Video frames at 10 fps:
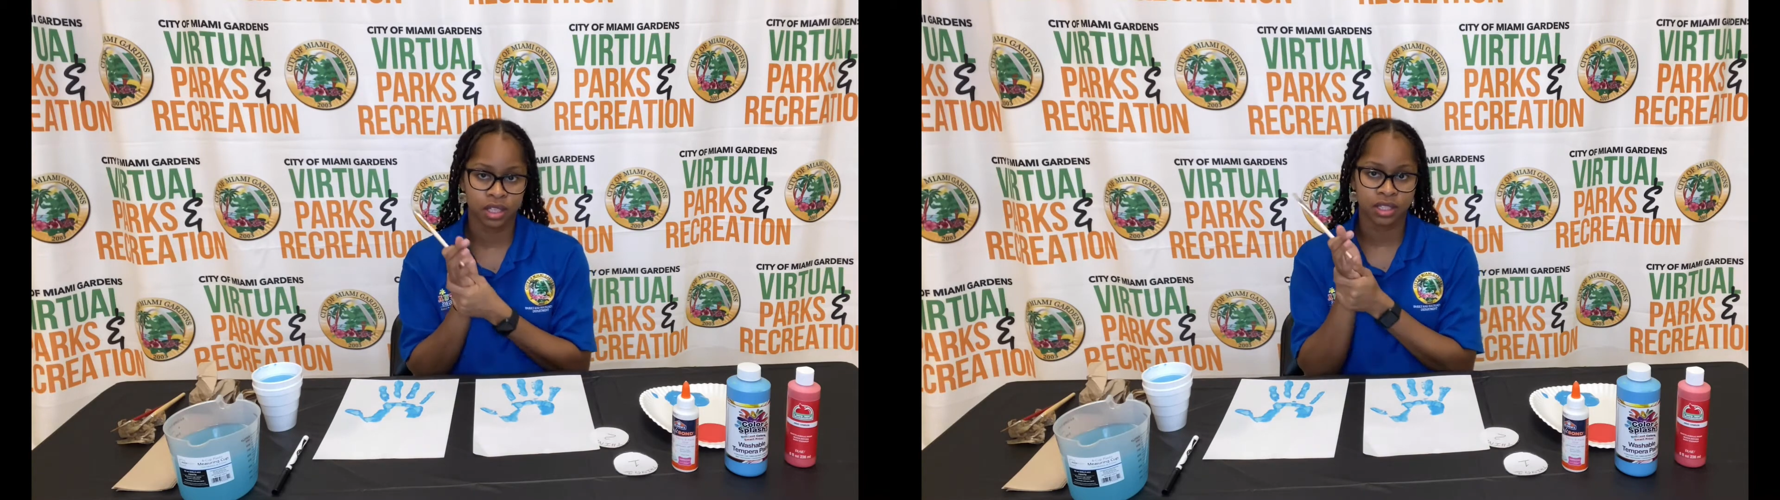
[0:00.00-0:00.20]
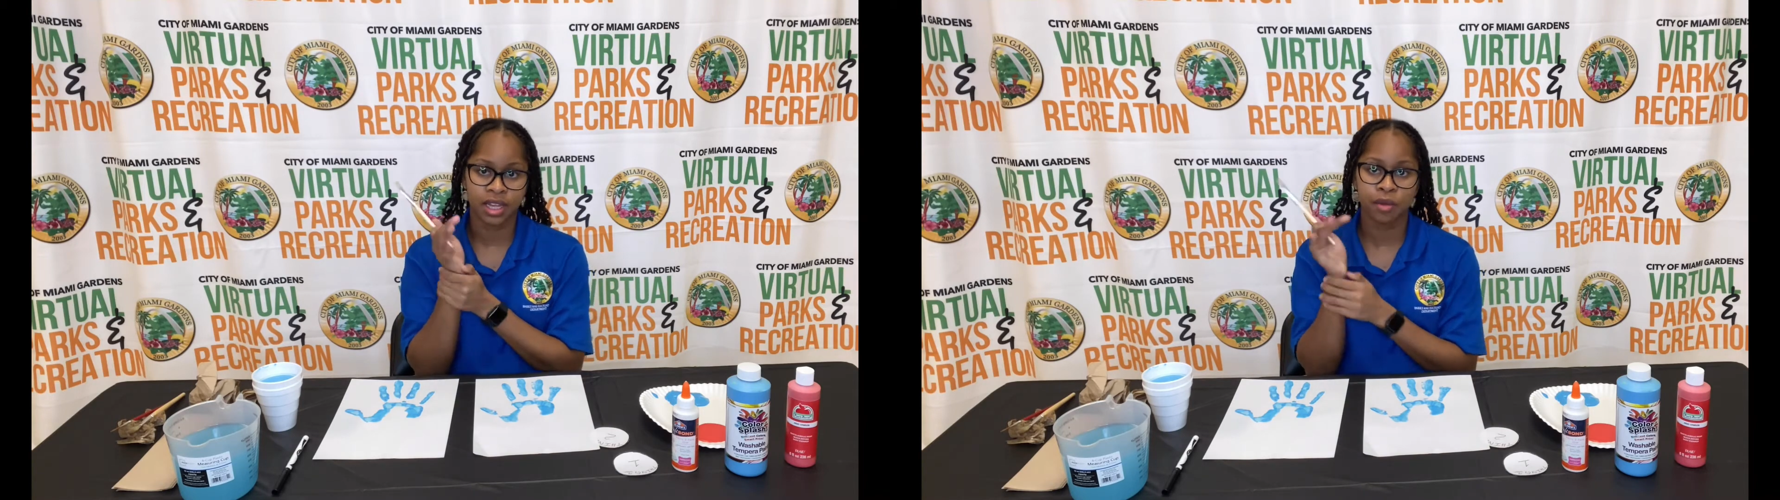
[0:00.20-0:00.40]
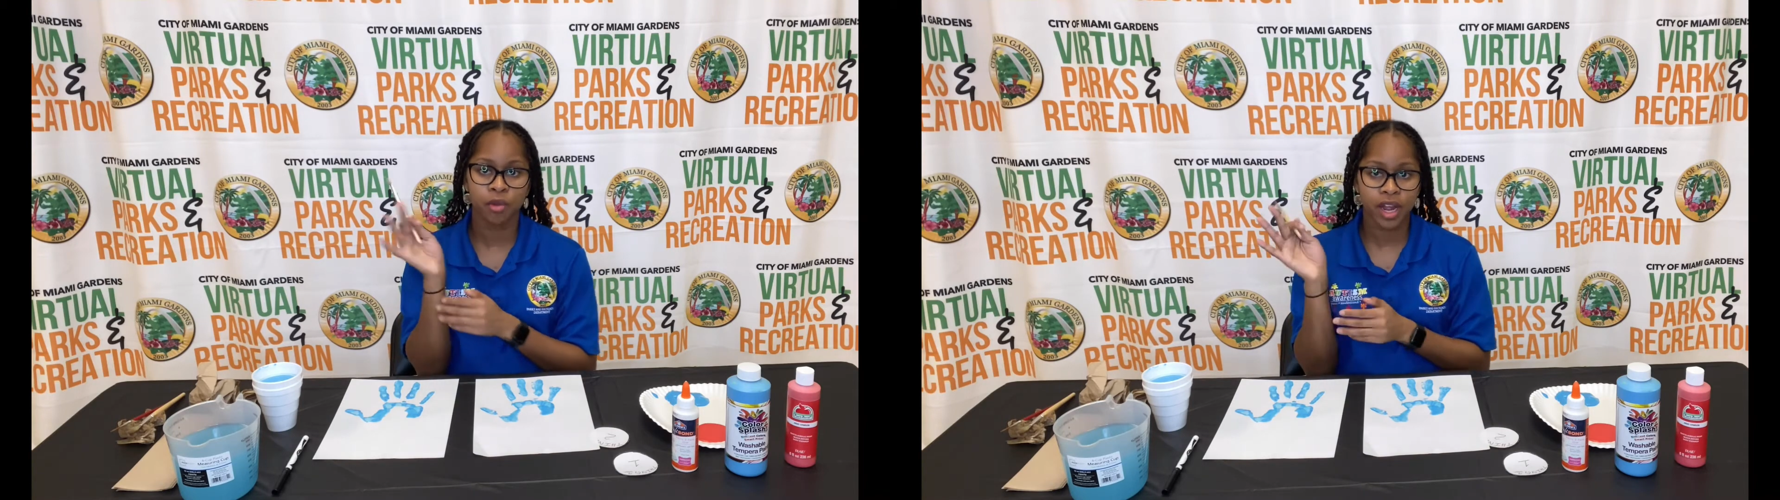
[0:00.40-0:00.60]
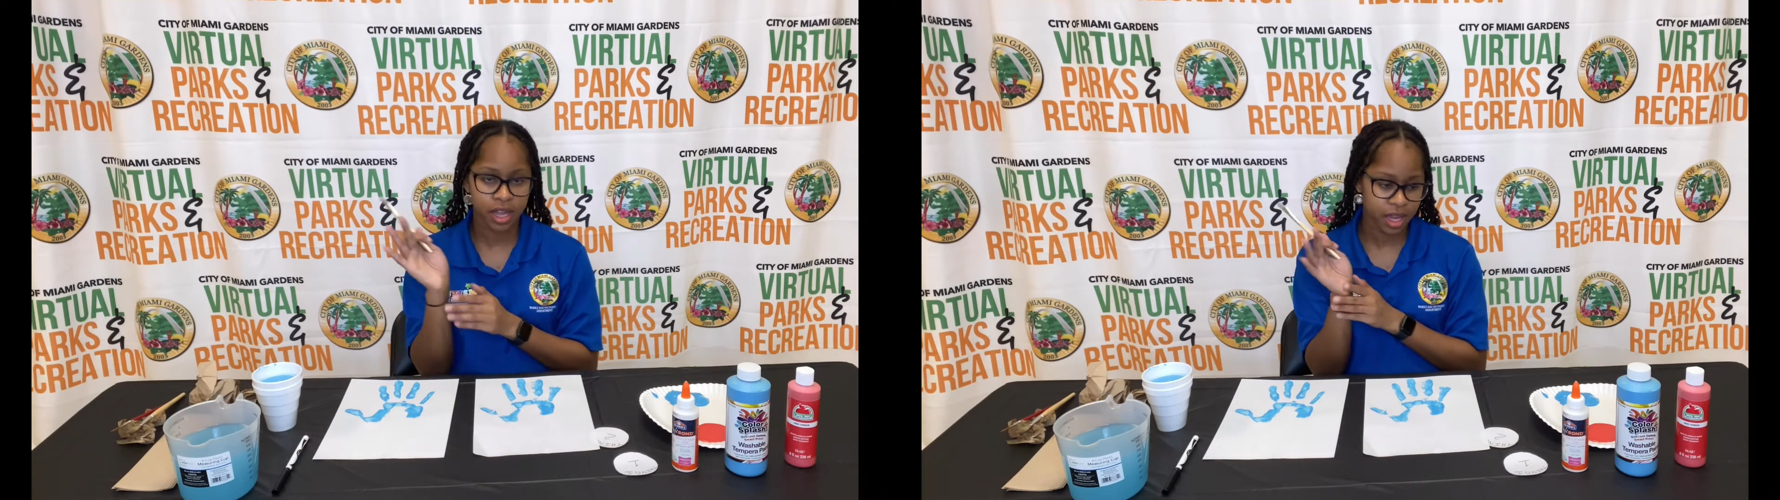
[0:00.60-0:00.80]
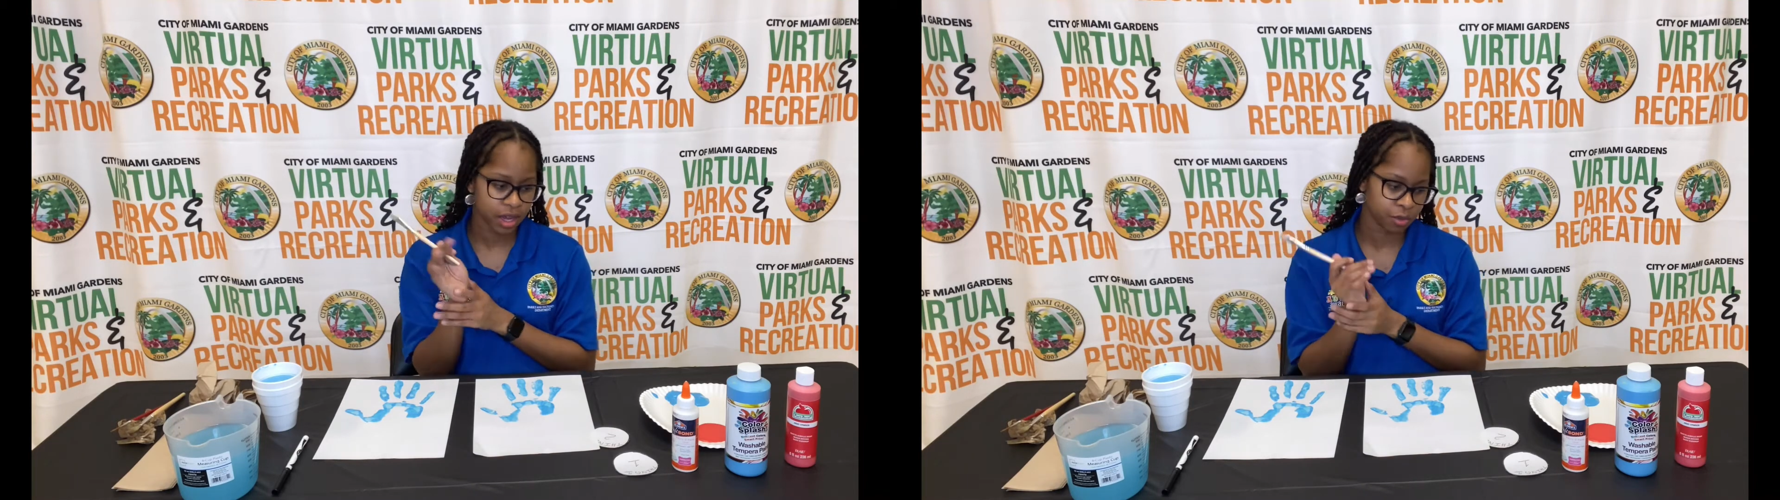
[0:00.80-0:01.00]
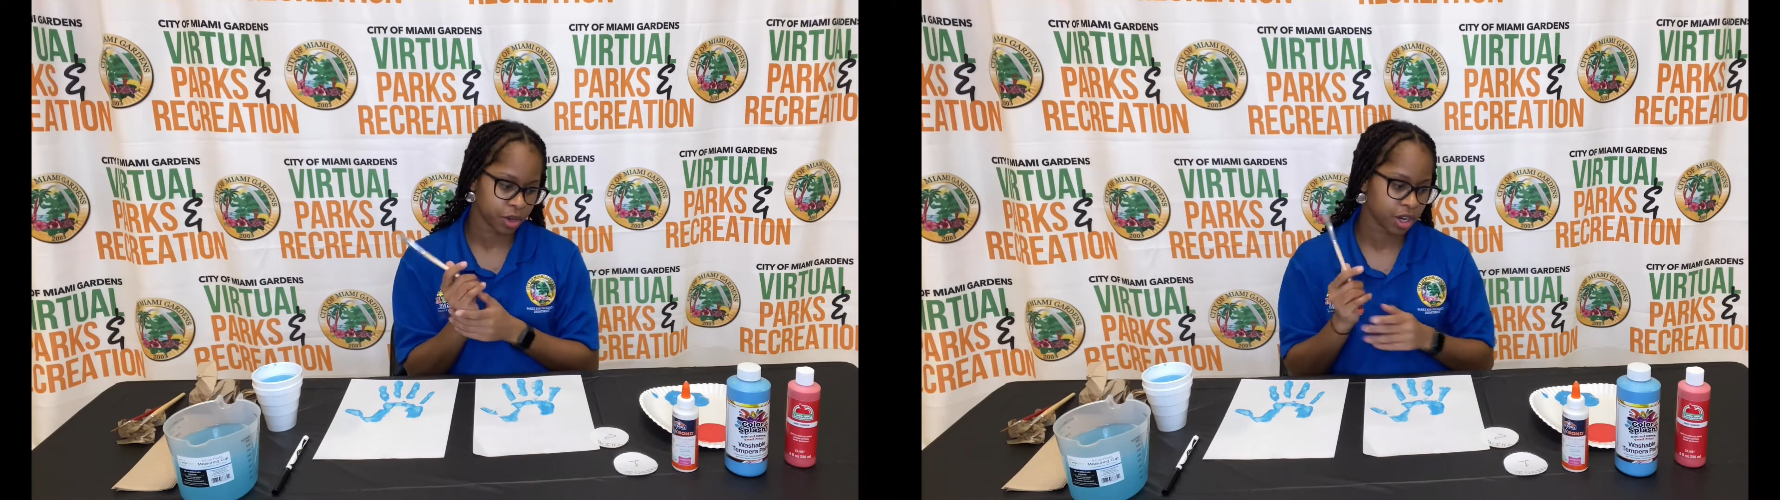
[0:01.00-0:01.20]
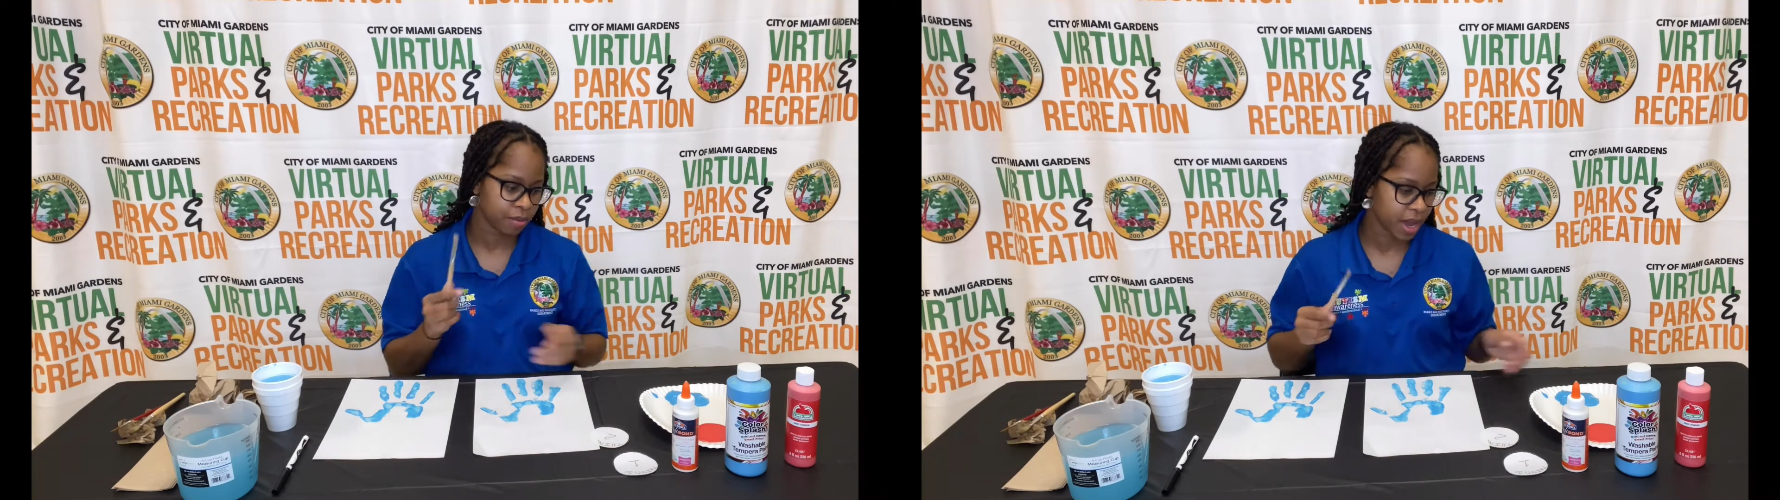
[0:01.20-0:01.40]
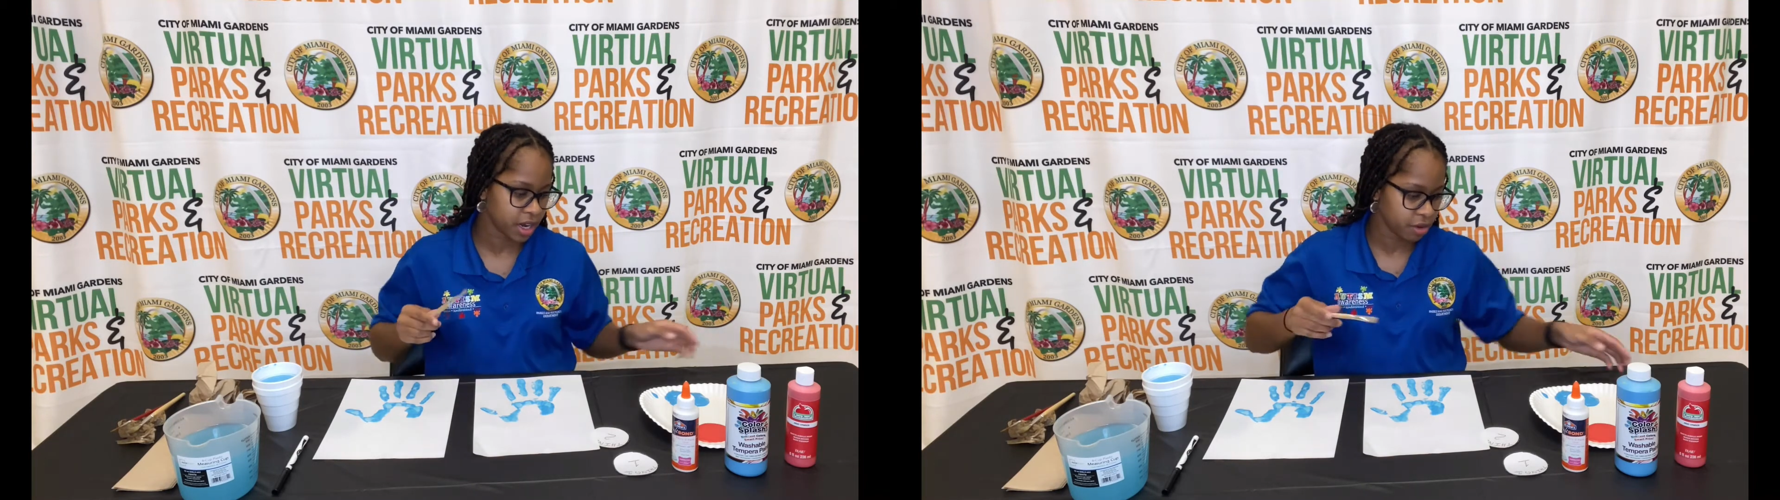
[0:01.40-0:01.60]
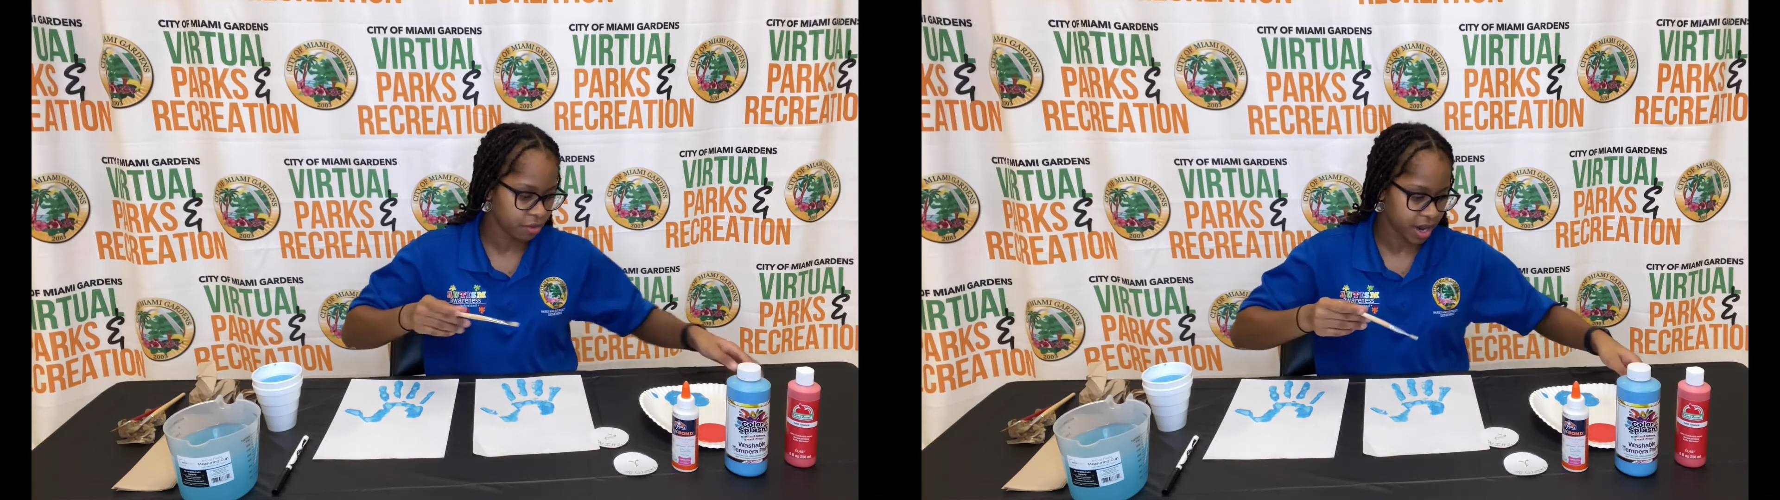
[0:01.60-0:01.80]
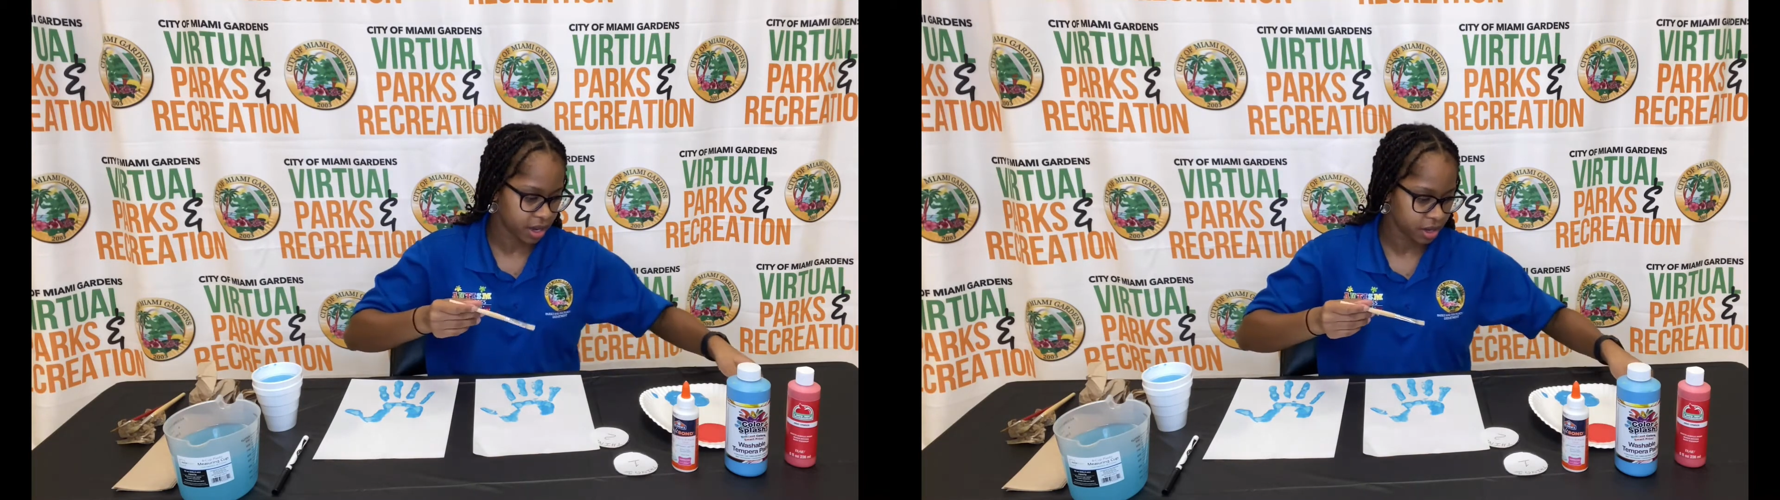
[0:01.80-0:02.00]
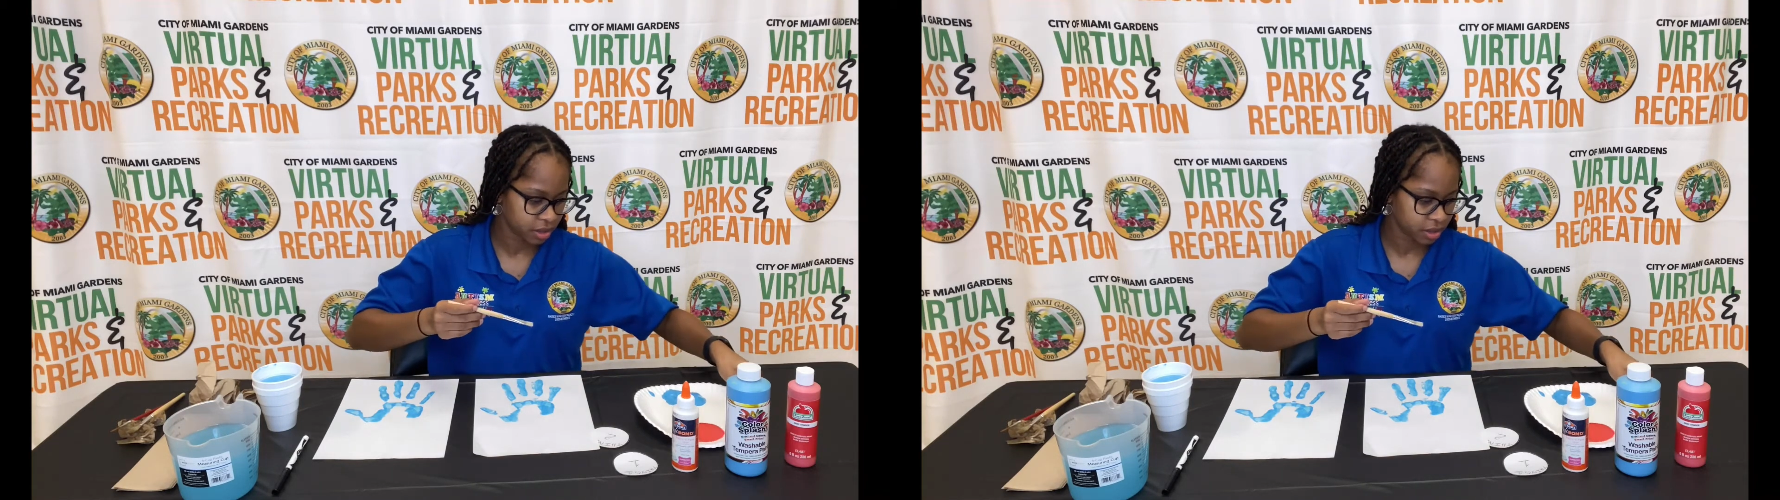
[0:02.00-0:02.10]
The same right hand, we're gonna paint it red.